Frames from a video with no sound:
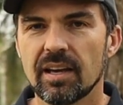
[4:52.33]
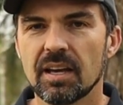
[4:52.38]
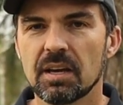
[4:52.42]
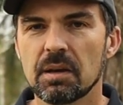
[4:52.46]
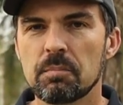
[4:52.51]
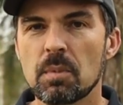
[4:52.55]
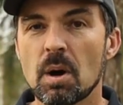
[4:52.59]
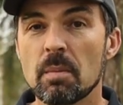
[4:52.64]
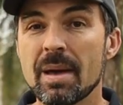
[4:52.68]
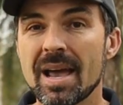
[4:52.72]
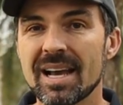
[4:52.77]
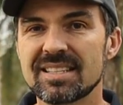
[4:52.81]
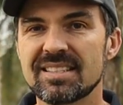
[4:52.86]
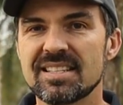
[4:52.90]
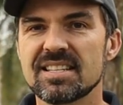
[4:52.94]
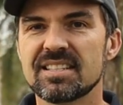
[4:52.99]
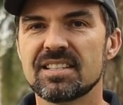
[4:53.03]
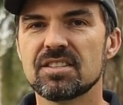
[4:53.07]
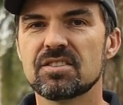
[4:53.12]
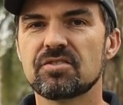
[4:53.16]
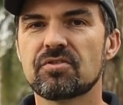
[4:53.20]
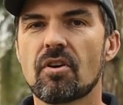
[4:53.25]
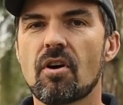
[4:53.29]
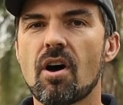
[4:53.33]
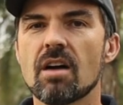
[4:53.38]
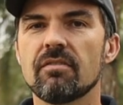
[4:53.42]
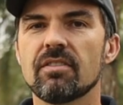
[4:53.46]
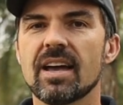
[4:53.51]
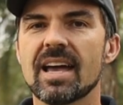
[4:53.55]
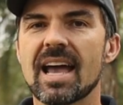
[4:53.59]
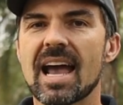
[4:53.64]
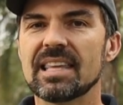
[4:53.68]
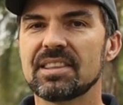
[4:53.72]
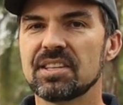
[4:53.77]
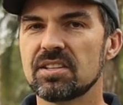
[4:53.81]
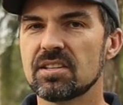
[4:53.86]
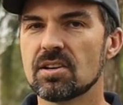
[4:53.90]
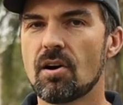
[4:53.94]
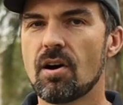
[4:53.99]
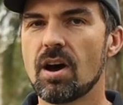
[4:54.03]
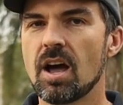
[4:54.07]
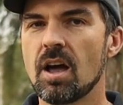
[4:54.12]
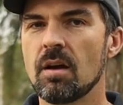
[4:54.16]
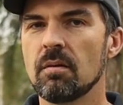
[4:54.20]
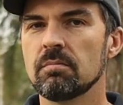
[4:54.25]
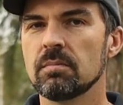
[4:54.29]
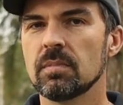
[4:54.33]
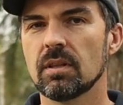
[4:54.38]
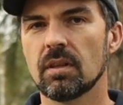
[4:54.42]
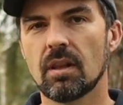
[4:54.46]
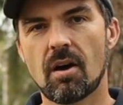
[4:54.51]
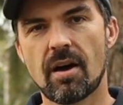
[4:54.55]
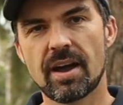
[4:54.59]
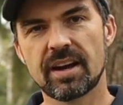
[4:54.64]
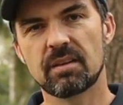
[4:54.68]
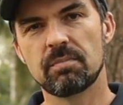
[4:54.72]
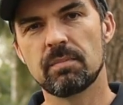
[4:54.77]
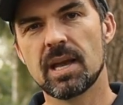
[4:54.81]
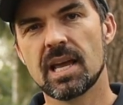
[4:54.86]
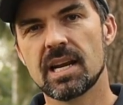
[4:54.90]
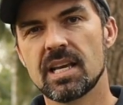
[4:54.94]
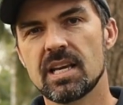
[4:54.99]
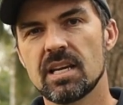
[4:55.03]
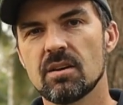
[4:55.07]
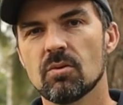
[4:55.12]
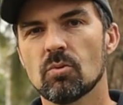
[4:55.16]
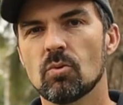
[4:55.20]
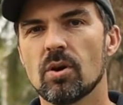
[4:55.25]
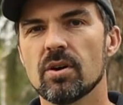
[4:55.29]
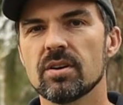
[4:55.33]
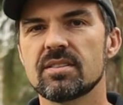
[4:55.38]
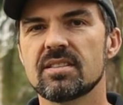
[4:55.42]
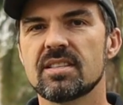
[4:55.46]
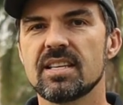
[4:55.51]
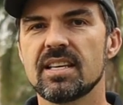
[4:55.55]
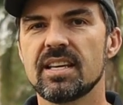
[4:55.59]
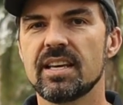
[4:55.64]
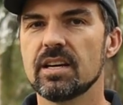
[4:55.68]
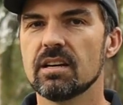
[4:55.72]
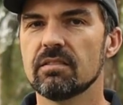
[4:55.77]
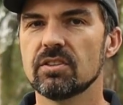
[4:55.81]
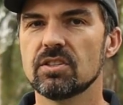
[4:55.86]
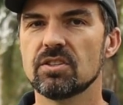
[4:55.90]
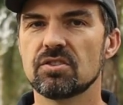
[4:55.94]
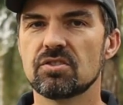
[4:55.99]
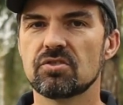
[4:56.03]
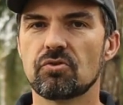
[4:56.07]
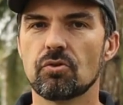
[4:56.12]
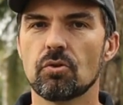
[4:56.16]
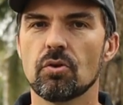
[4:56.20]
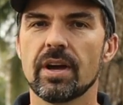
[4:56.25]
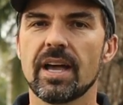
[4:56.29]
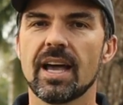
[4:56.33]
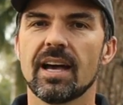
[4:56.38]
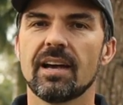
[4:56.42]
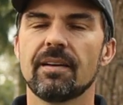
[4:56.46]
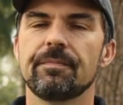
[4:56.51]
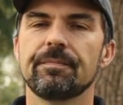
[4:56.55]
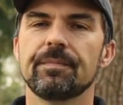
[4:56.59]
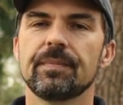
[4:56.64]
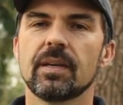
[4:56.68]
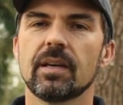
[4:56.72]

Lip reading: And my max distance driver at the time, like many, was the Innova Destroyer.